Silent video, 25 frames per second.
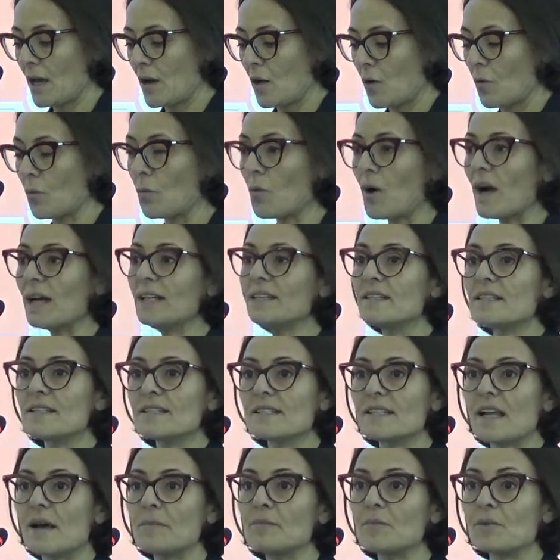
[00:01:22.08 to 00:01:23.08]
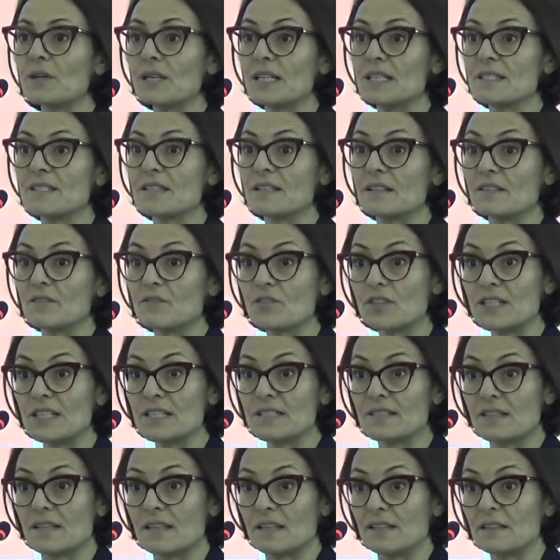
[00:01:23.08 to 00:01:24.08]
Why this number is
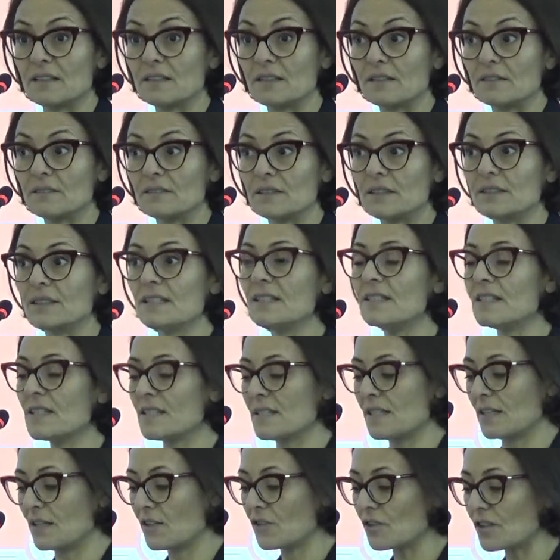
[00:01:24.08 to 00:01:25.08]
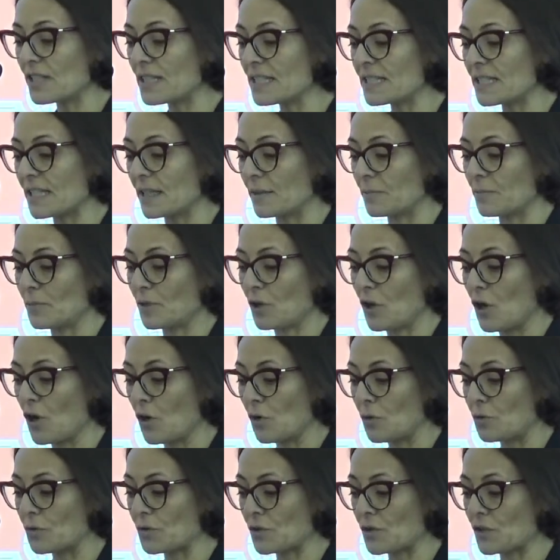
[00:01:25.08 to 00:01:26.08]
increasing? This is increasing
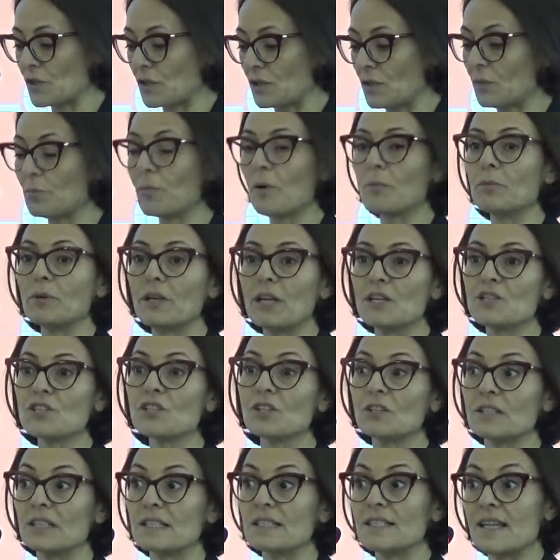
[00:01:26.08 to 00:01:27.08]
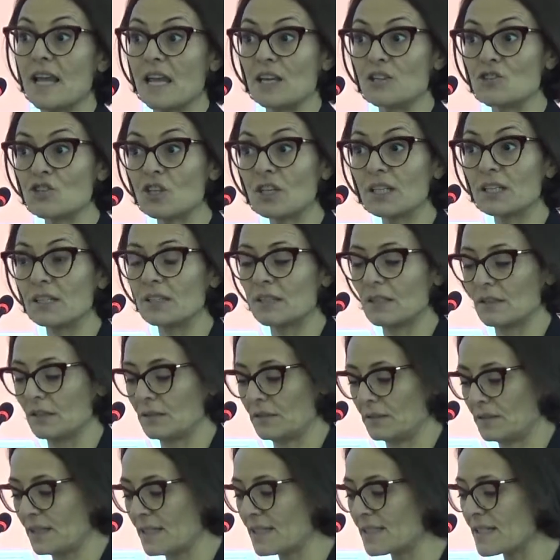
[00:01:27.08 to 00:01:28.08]
because the population is aging.
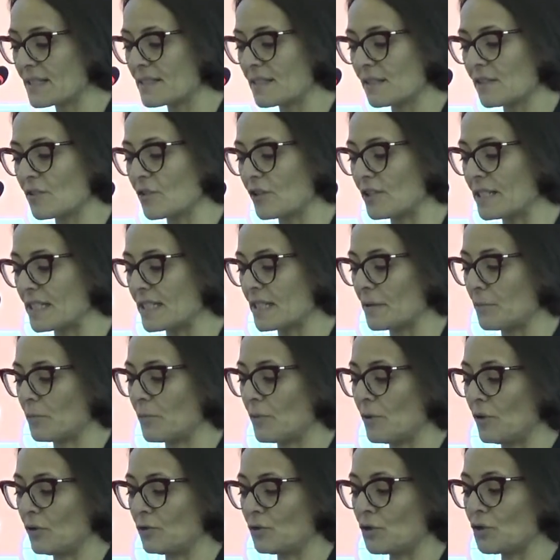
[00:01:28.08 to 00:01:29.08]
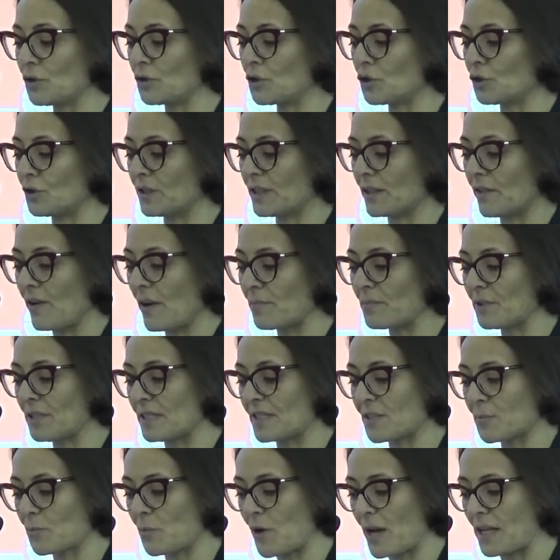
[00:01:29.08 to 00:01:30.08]
This is increasing due to the rapid
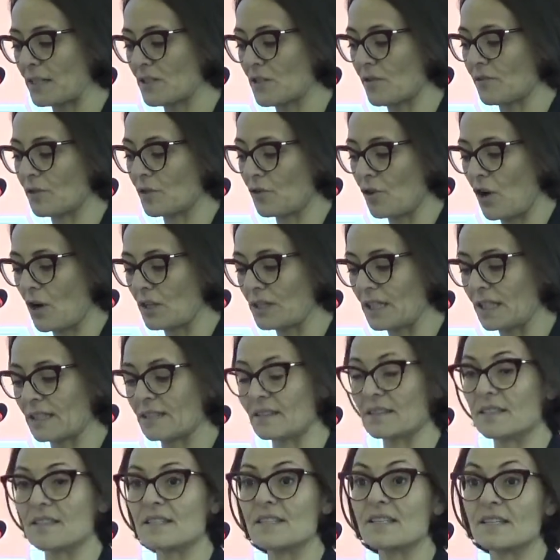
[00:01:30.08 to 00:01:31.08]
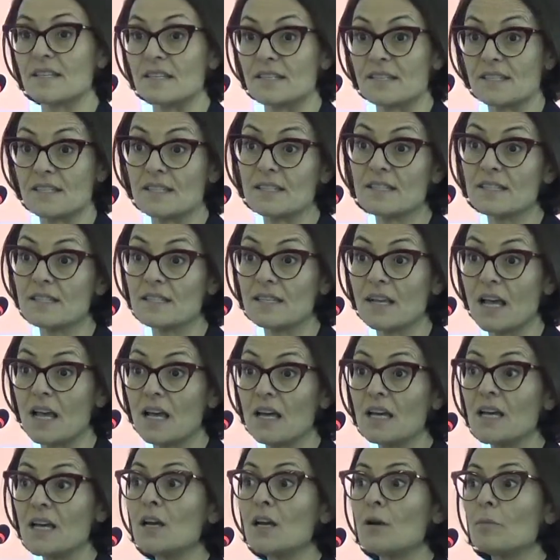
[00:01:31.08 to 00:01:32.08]
spread of chronic diseases,
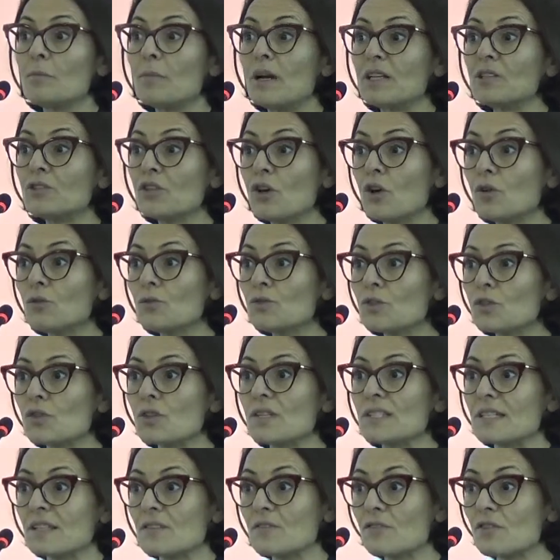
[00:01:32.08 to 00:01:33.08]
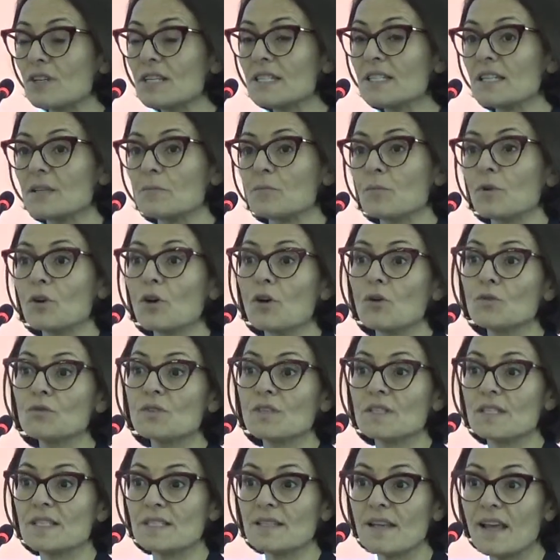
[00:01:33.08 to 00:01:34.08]
but also is increasing because
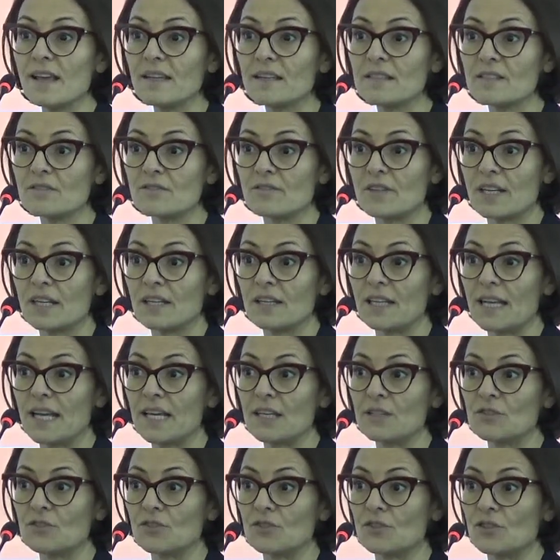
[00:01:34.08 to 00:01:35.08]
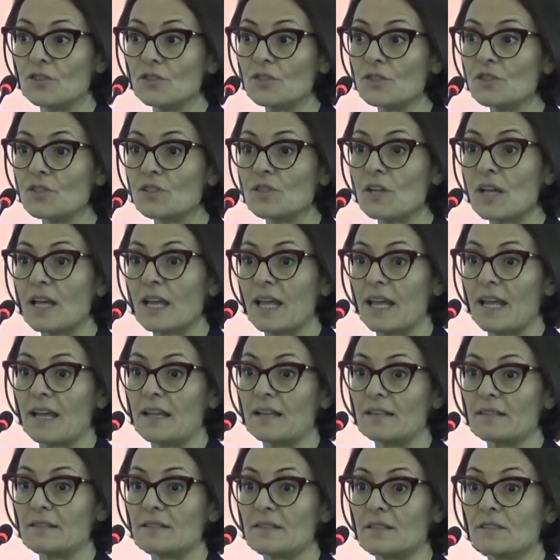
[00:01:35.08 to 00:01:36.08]
state regulators
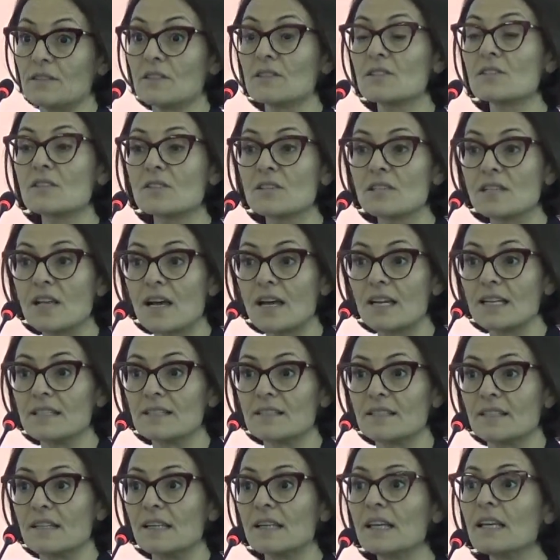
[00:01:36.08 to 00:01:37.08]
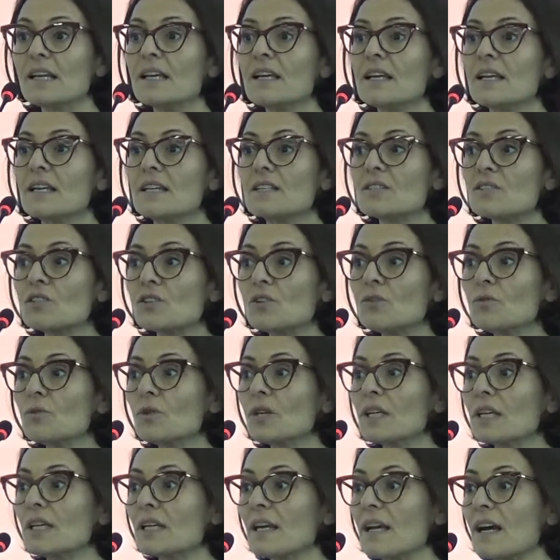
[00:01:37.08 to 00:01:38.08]
and the society is
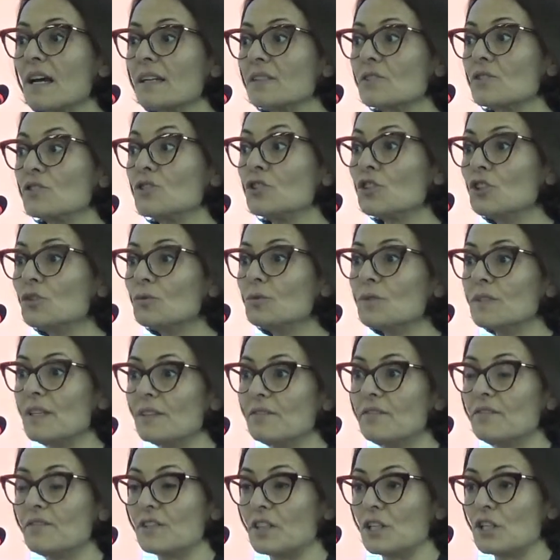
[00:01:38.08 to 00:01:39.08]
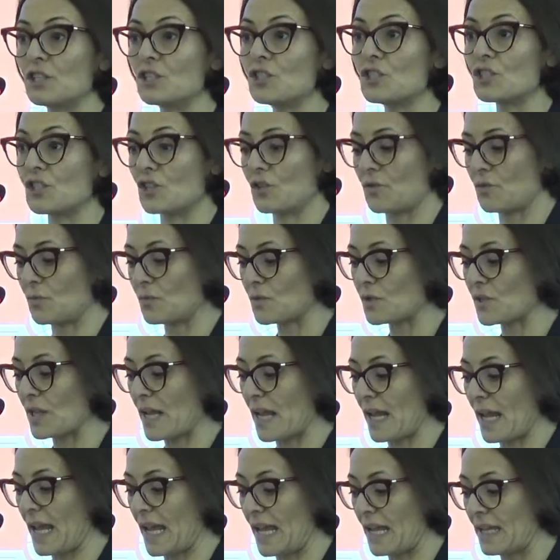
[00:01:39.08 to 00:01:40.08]
looking at new definitions
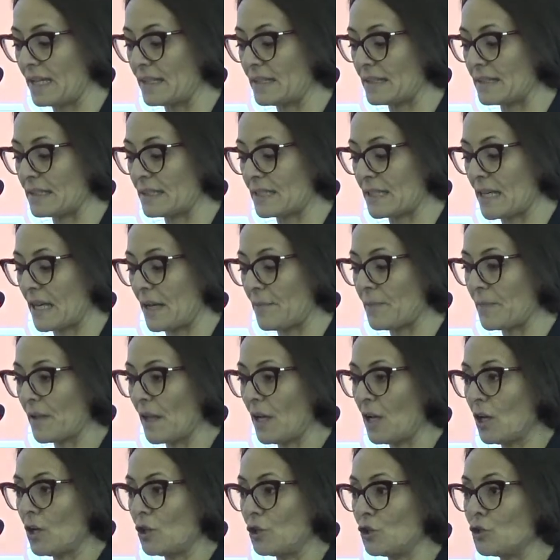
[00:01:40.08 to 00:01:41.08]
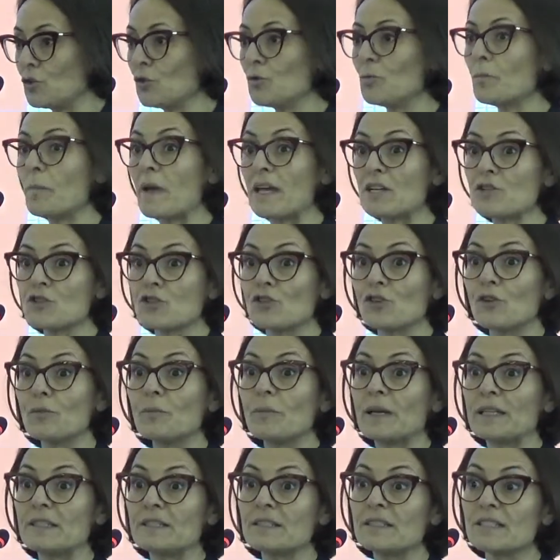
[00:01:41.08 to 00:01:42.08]
and uh, new
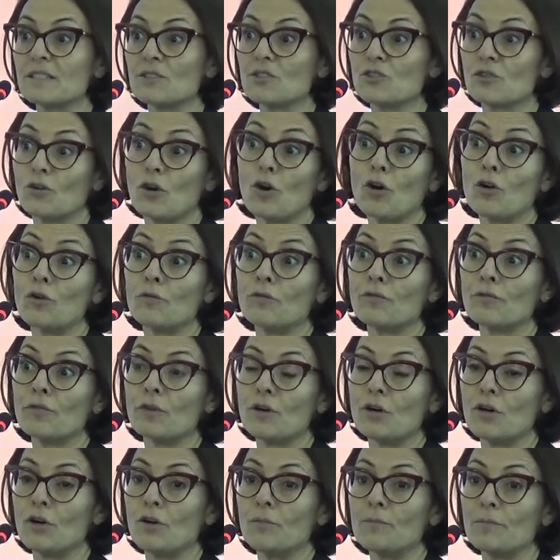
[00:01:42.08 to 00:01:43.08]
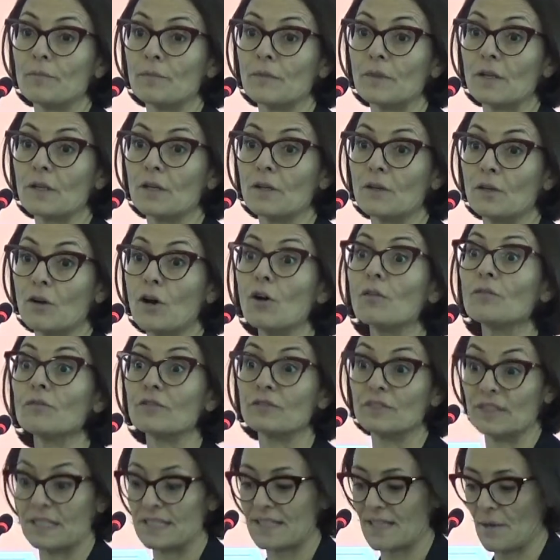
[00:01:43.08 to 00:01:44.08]
measurement of, um, uh,
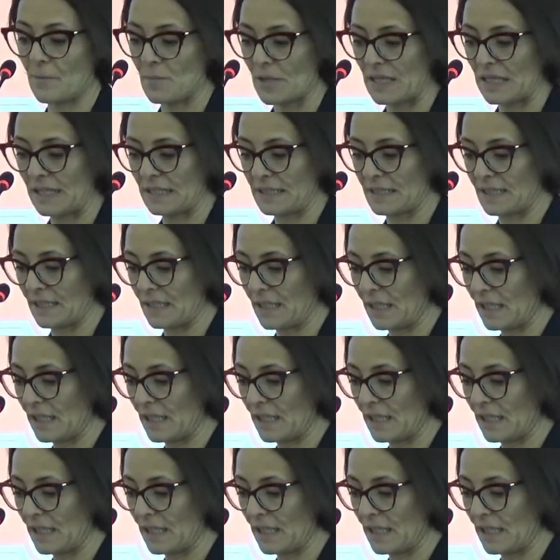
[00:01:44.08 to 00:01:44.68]
of disability.